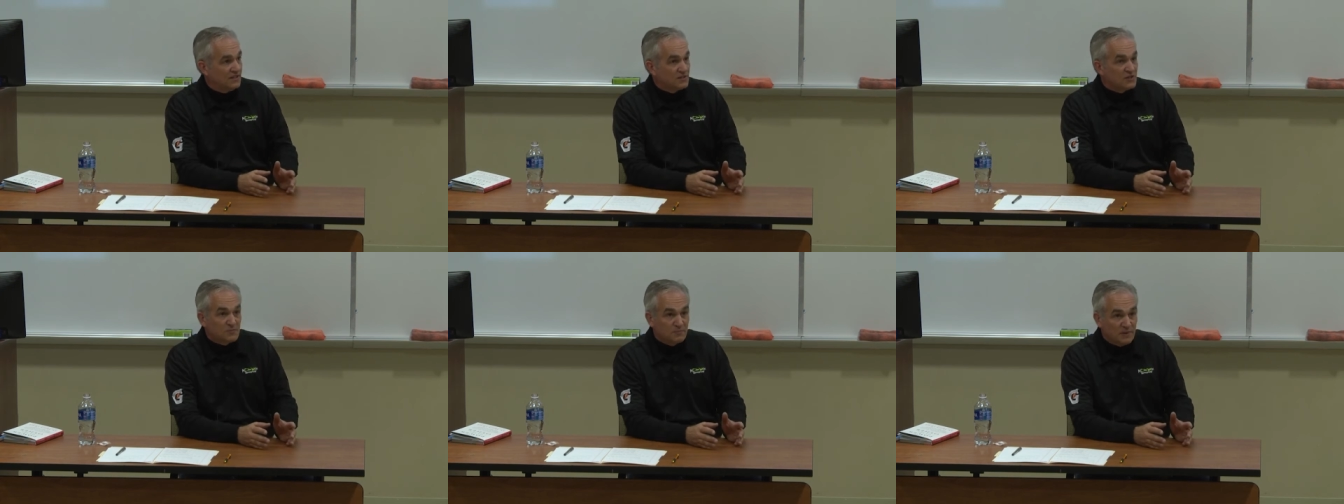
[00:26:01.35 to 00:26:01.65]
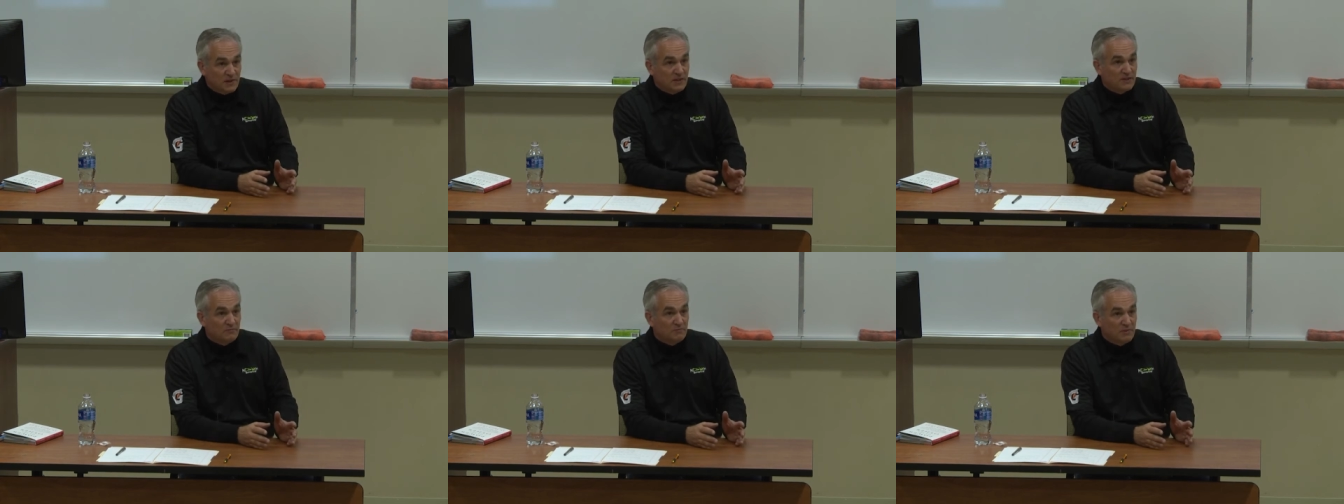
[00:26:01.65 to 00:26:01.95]
the
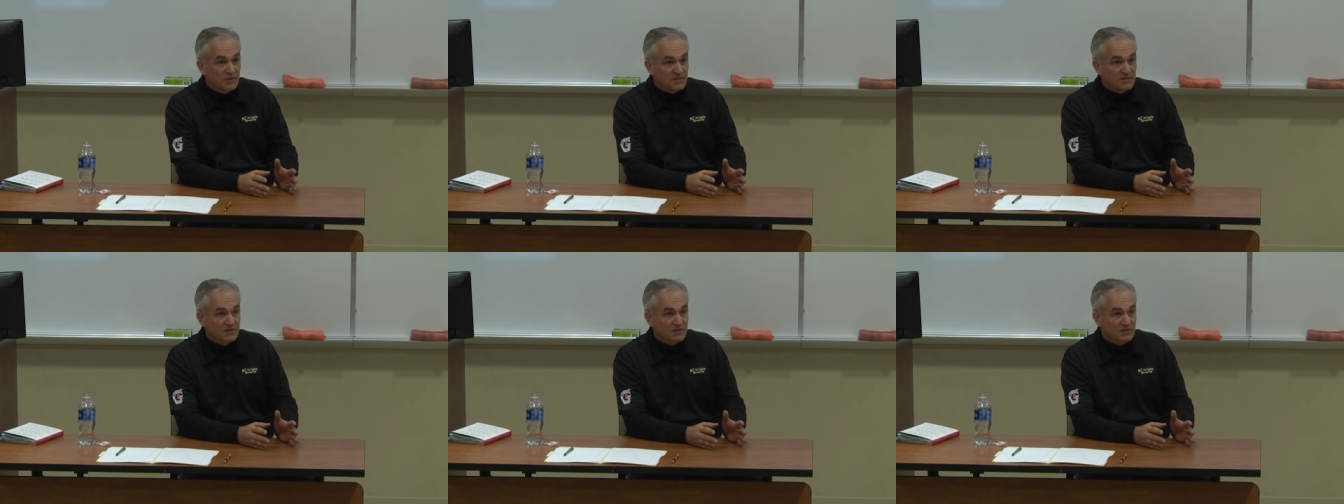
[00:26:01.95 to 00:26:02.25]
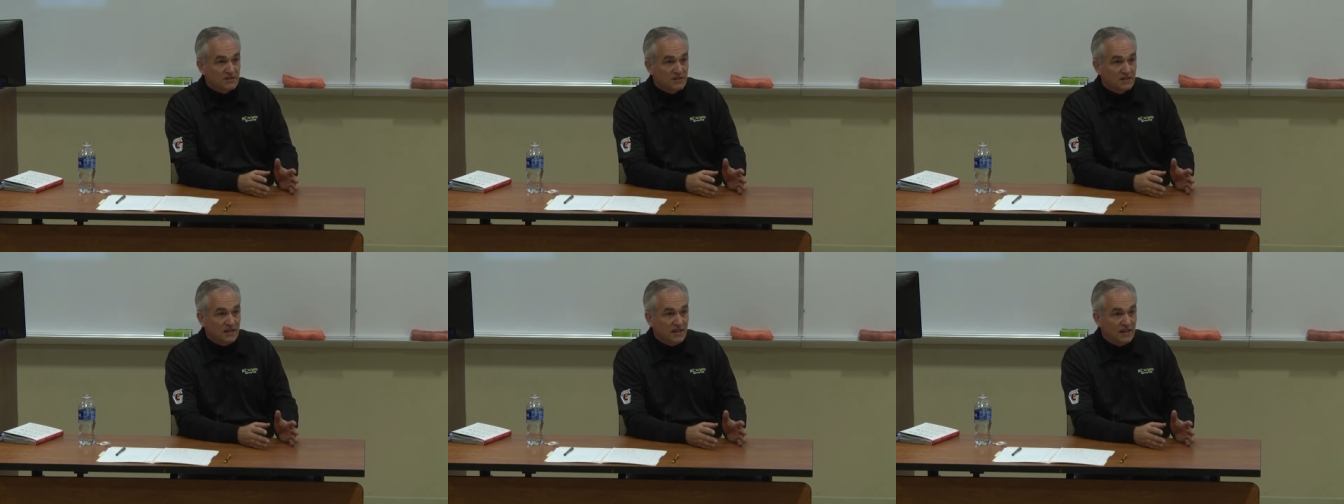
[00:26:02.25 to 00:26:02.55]
speed of
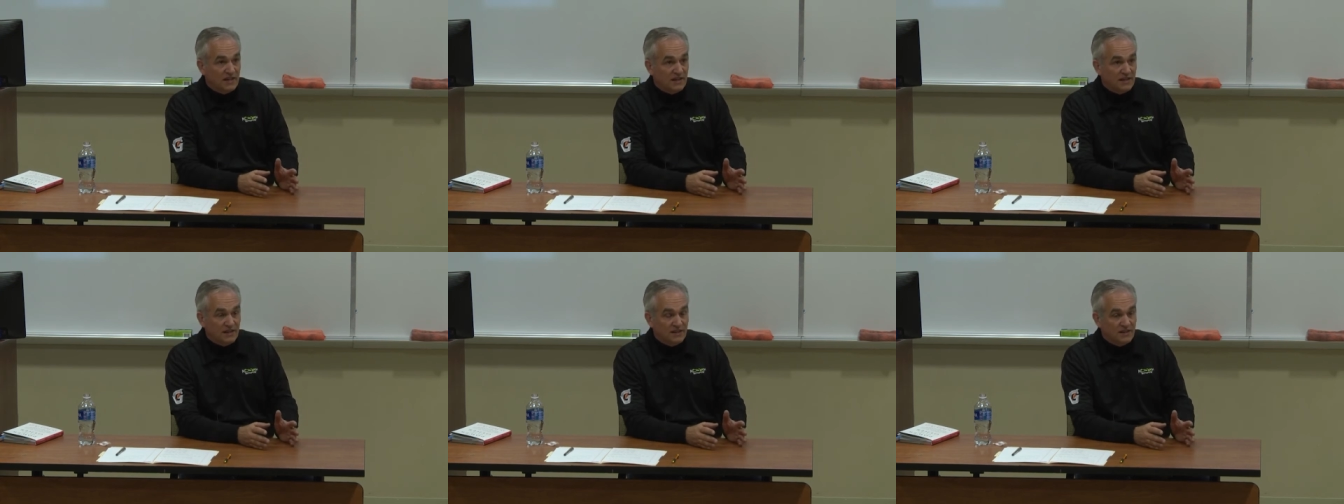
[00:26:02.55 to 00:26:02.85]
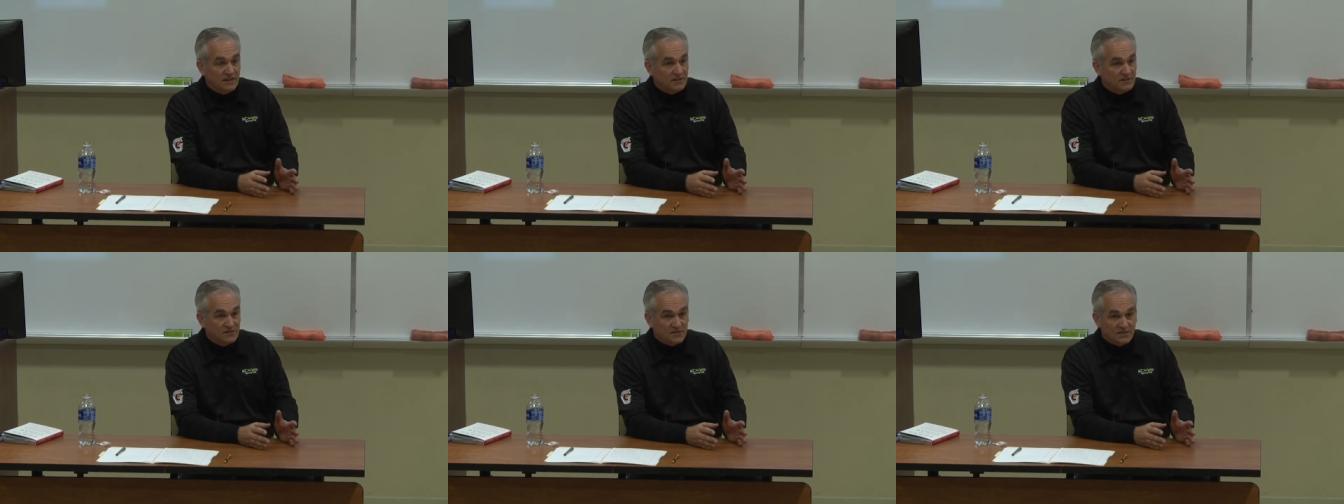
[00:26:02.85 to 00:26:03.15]
business today,
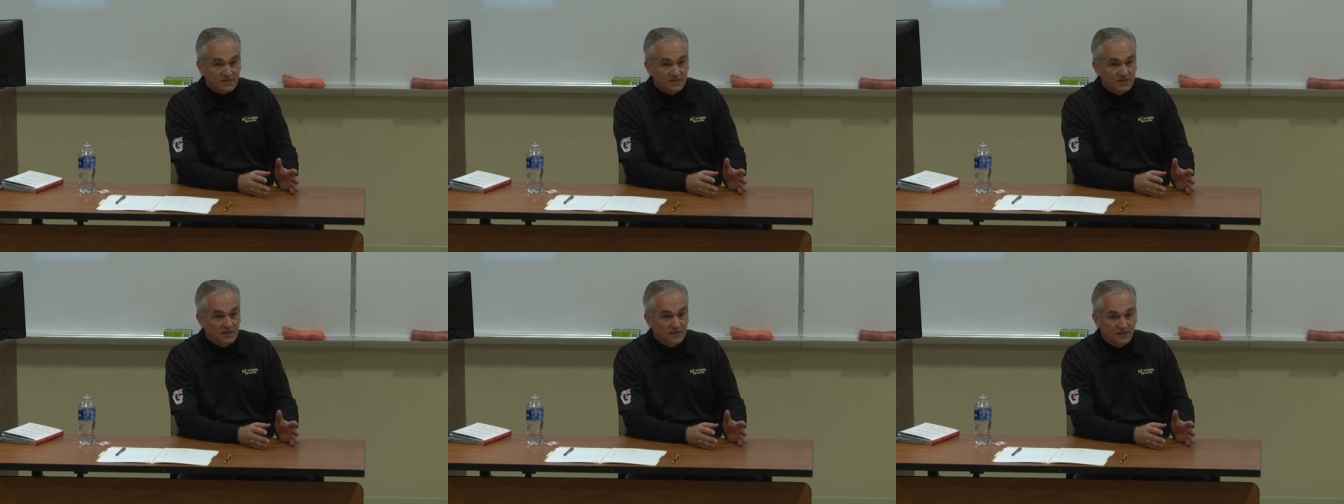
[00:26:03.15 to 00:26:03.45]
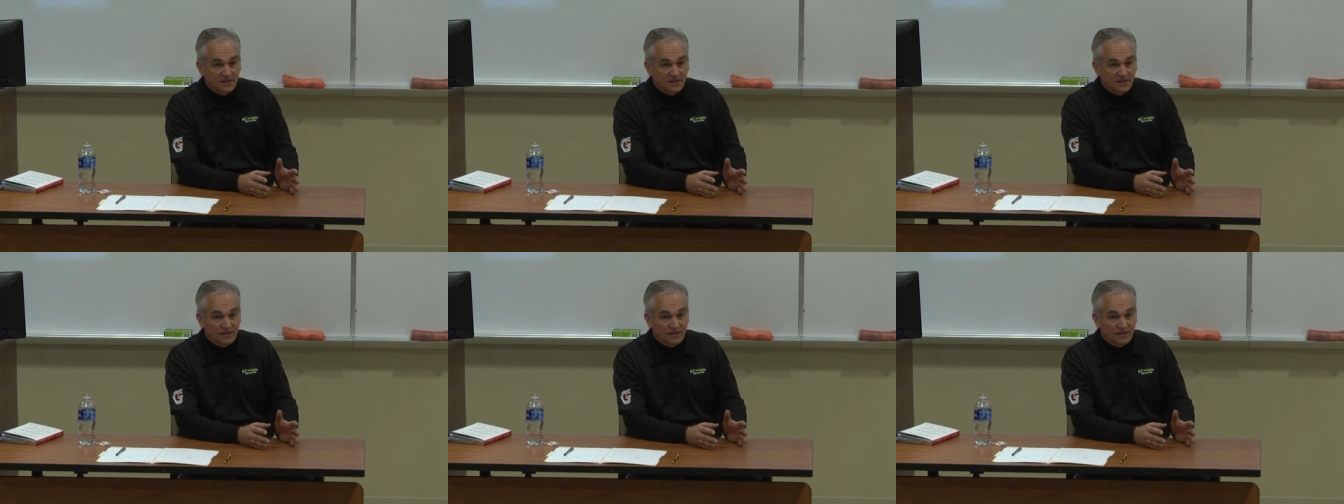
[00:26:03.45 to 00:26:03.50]
is,